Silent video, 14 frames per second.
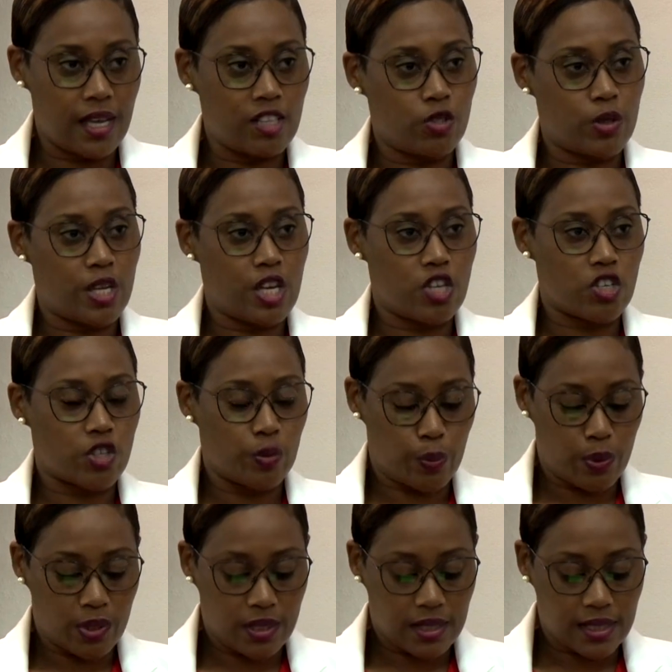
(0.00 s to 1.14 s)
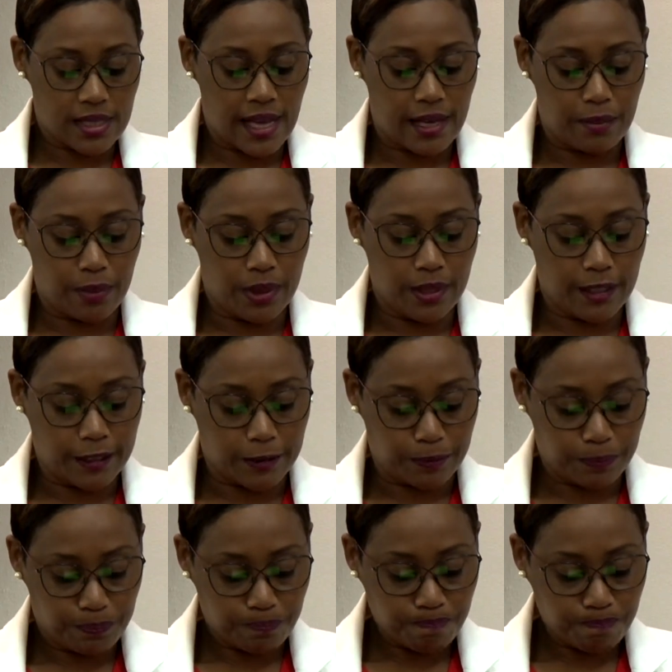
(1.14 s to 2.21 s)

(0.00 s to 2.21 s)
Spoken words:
education process had begun.